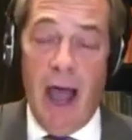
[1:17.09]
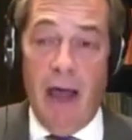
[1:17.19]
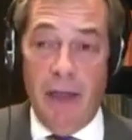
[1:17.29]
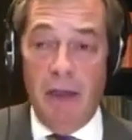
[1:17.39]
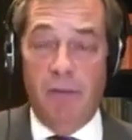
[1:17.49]

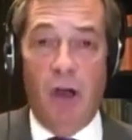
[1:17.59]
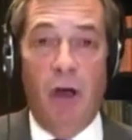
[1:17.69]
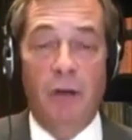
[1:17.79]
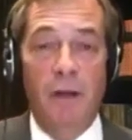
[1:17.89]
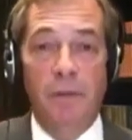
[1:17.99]
And then you've
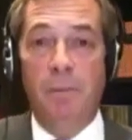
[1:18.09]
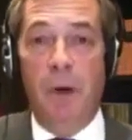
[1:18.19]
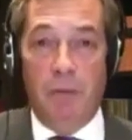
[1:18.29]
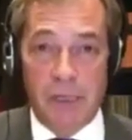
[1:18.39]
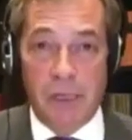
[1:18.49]
got the
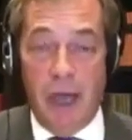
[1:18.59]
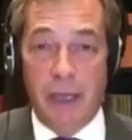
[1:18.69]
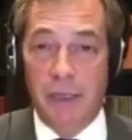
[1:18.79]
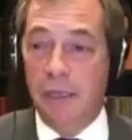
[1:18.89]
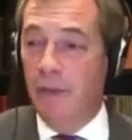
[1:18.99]

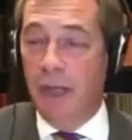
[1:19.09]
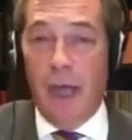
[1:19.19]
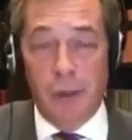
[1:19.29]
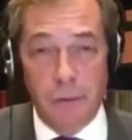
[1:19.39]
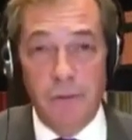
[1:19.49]
Borisites and the
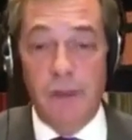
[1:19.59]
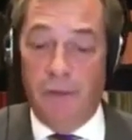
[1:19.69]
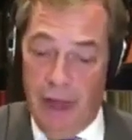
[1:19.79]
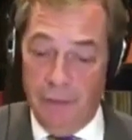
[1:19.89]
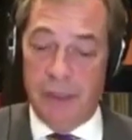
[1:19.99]
Goves on
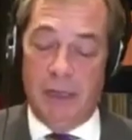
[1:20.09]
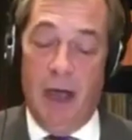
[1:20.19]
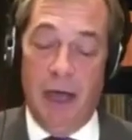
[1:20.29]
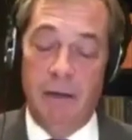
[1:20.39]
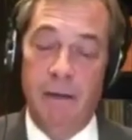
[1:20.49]
the other
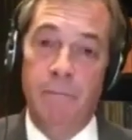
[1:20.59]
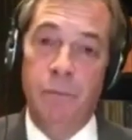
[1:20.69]
side,